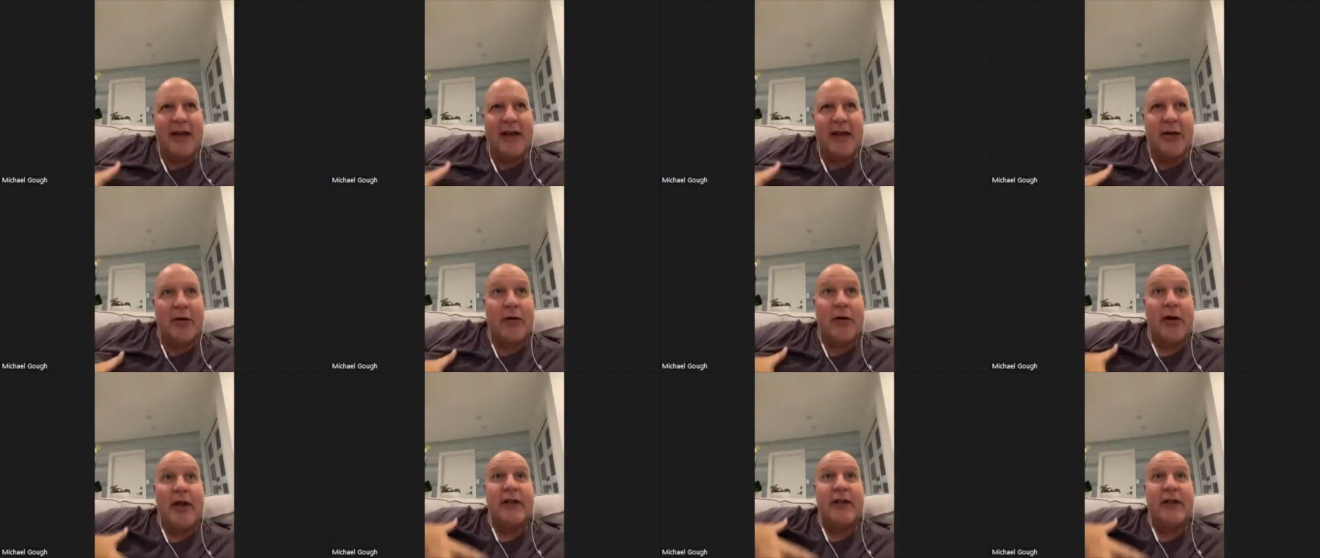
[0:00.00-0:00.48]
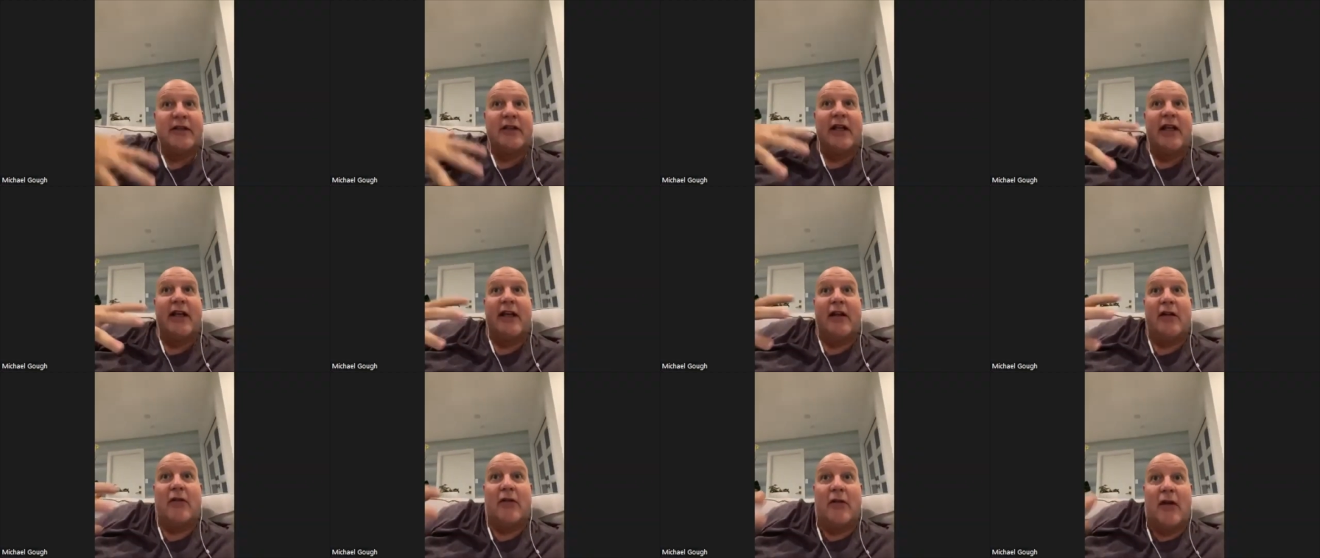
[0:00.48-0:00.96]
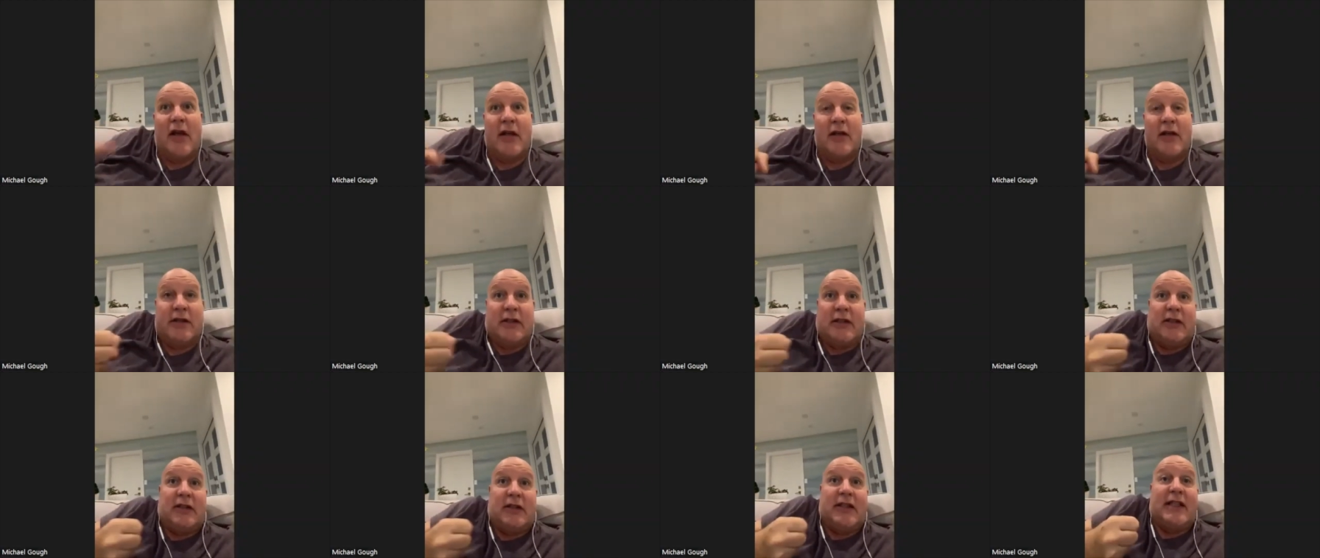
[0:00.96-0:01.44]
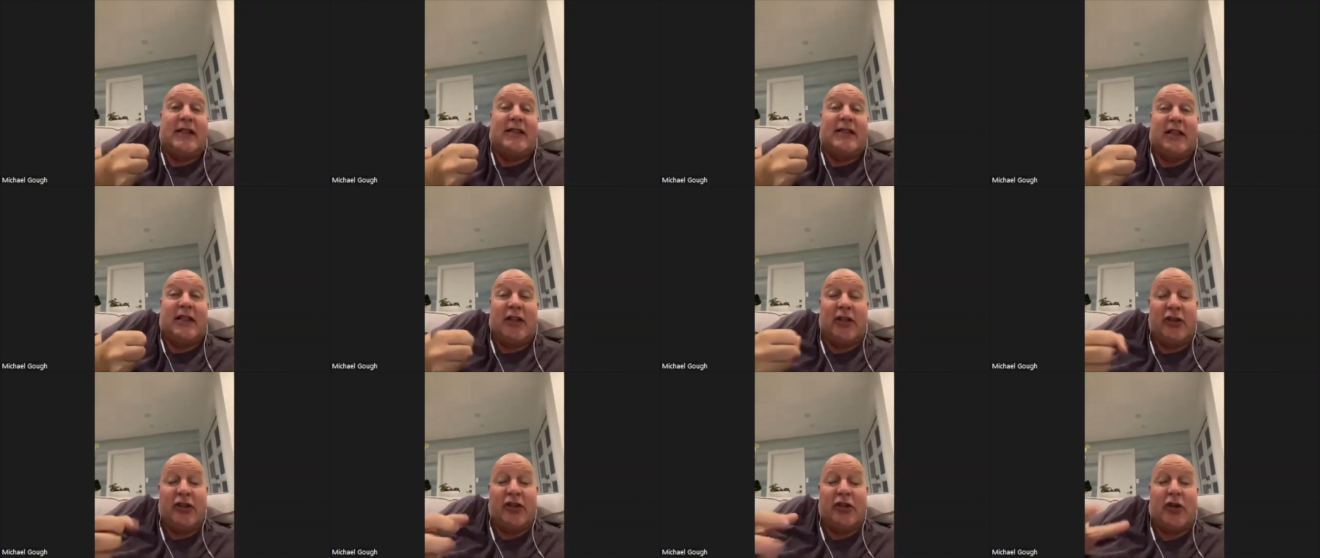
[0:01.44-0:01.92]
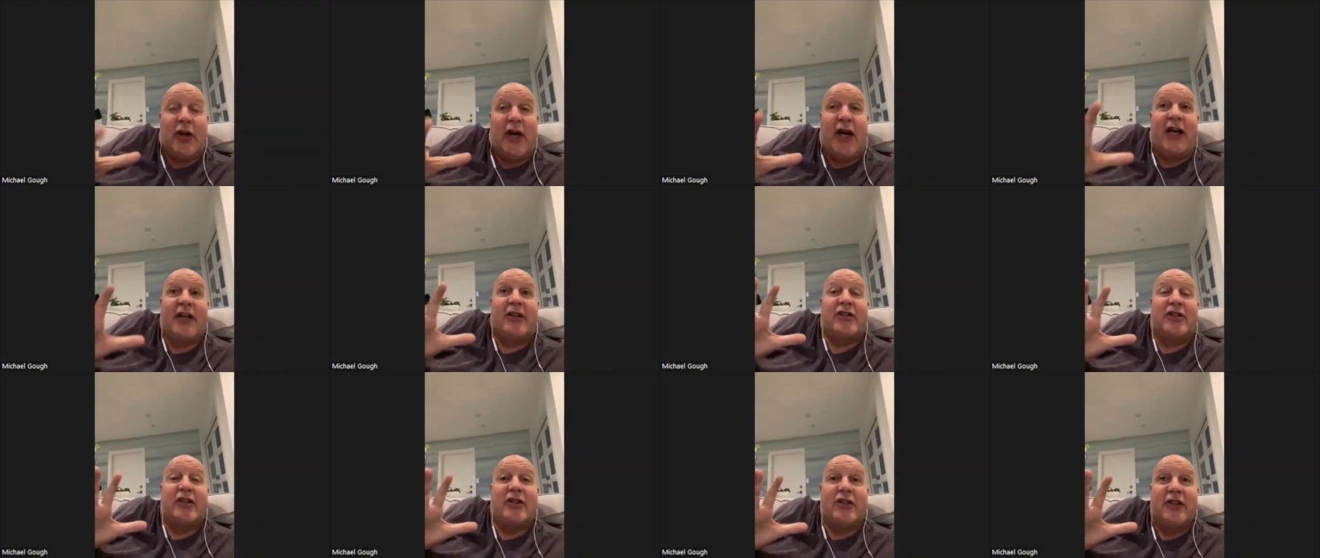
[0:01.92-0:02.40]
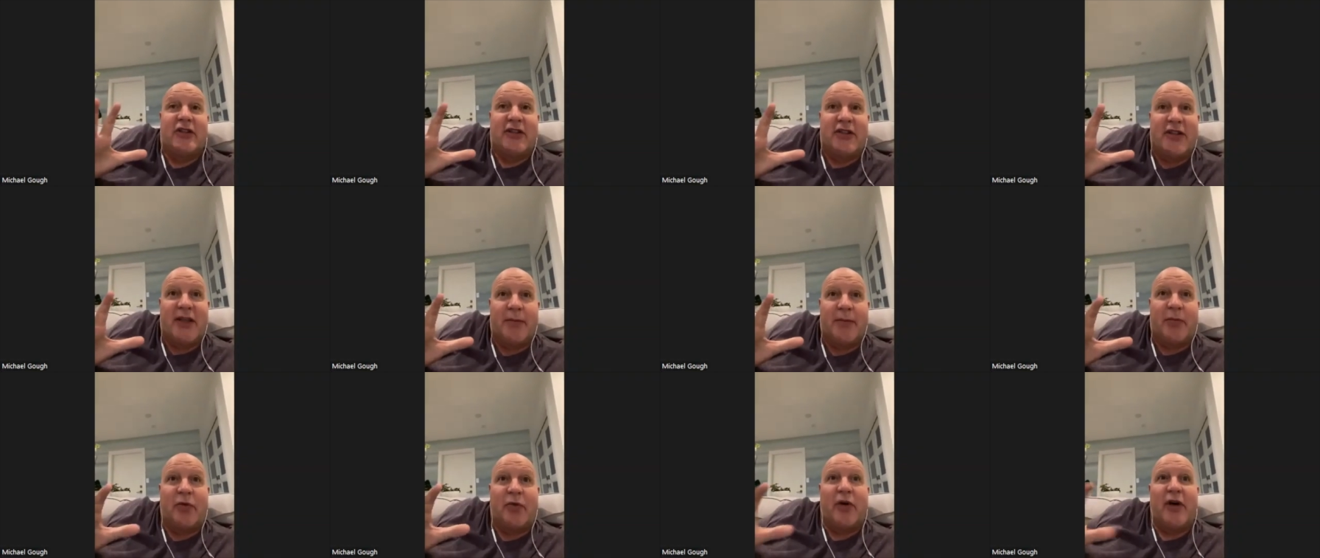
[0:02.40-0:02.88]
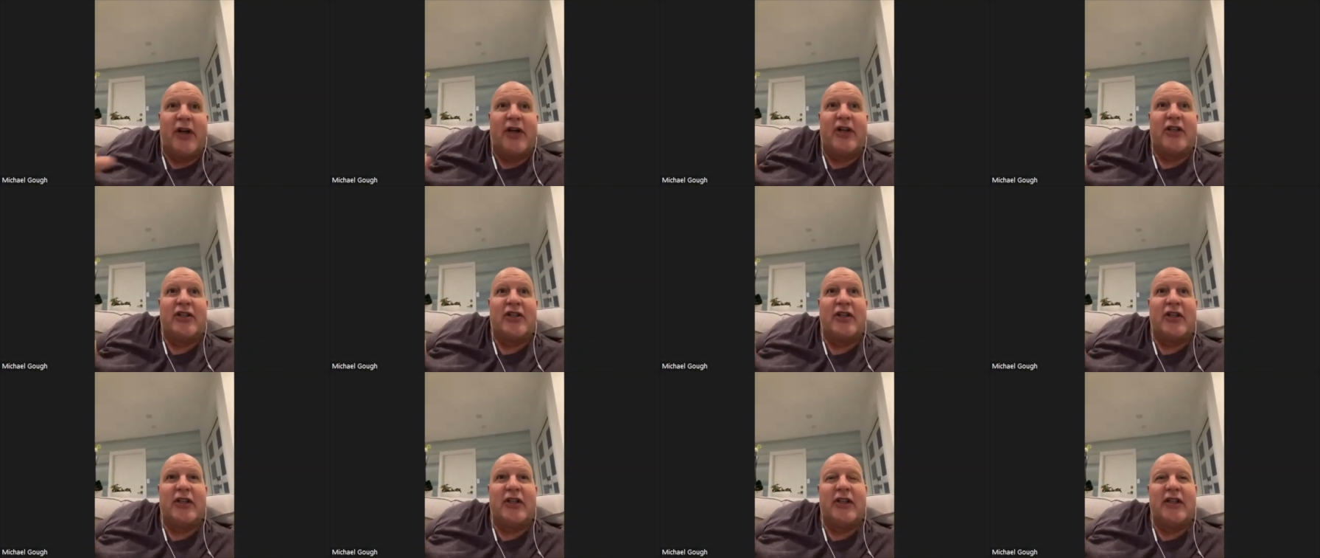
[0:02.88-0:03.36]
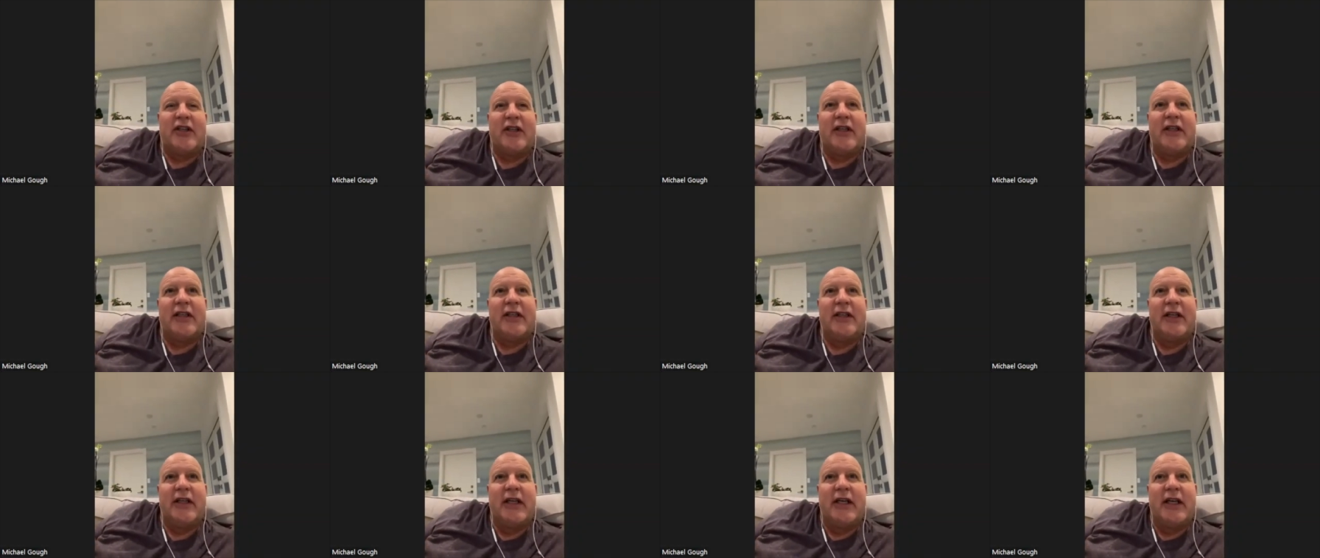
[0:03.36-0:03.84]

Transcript: creates like a, a sense of contraction and separation and